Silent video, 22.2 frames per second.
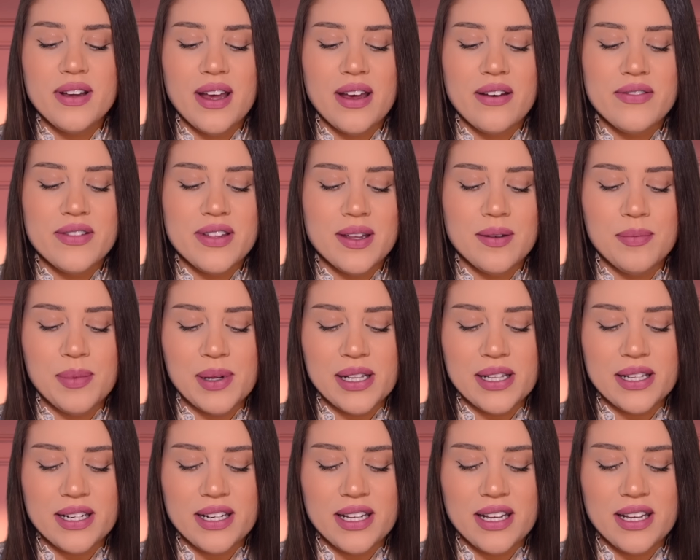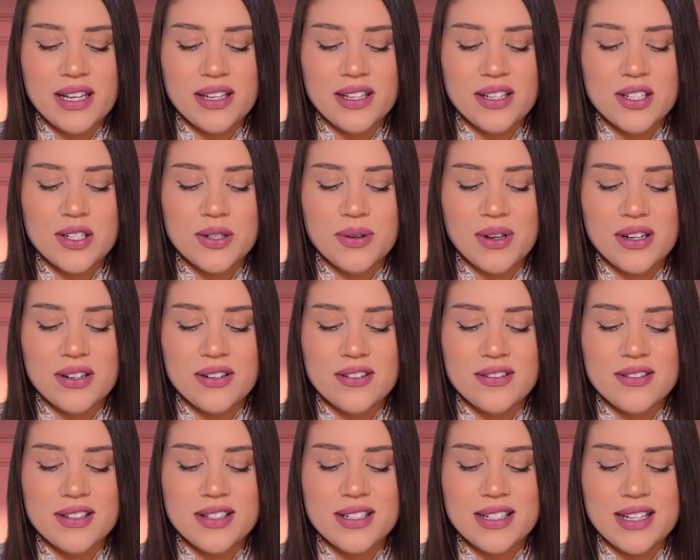have the ability to
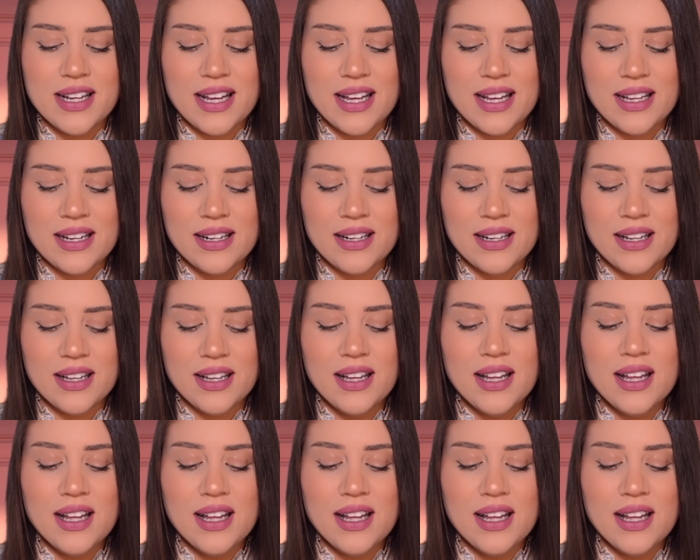understand